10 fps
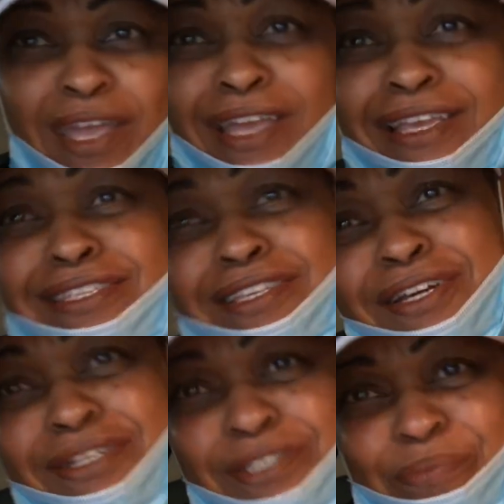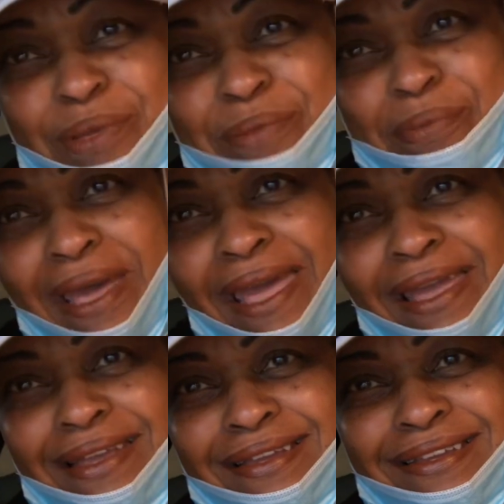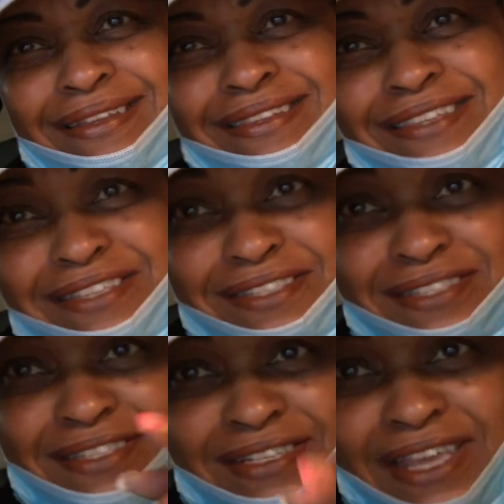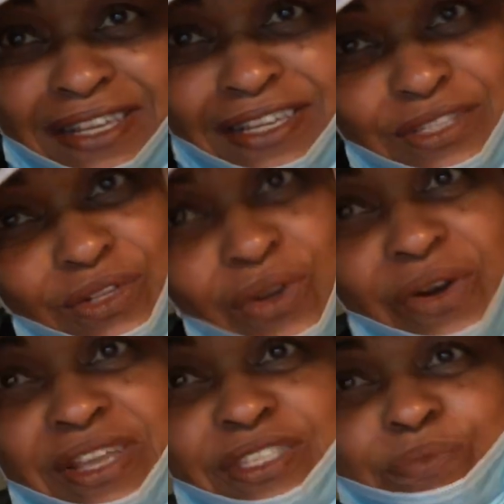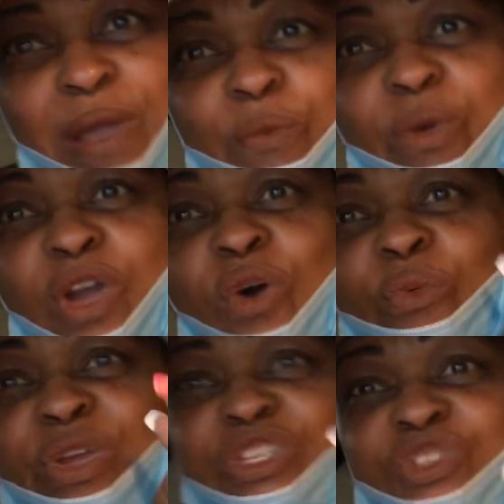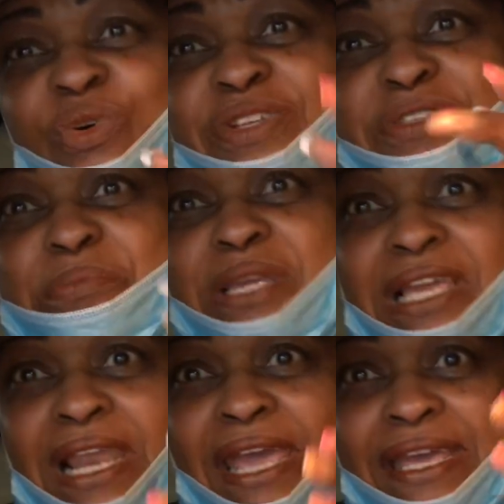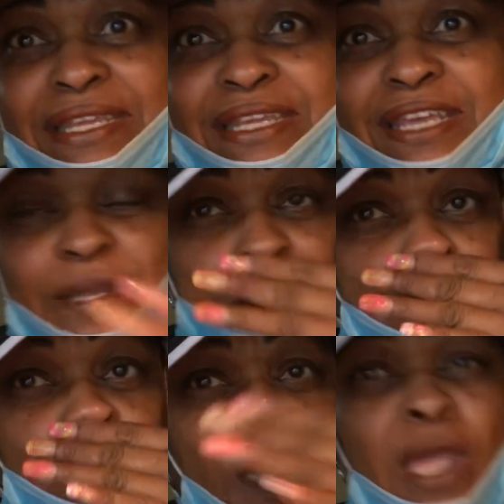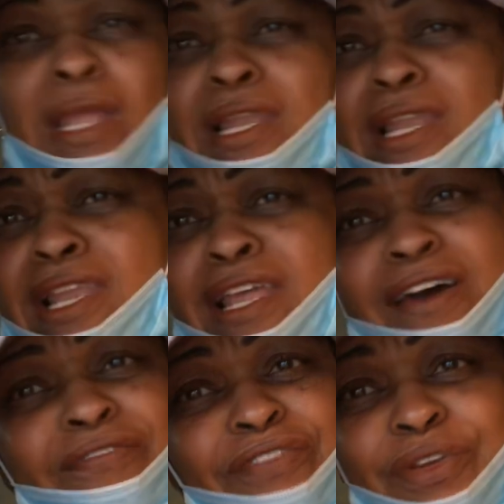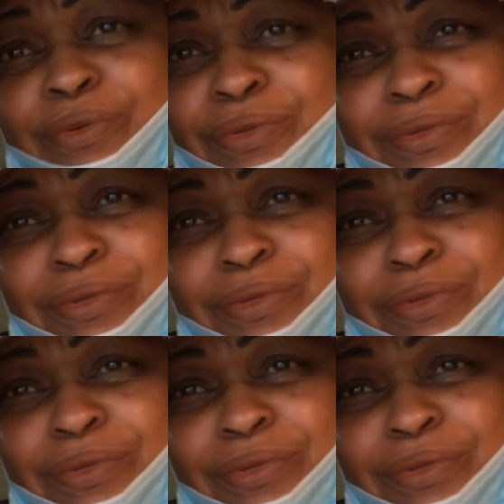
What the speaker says: It's good to be back. This is the day that the Lord has made. We're going to rejoice and be glad in it. Love you.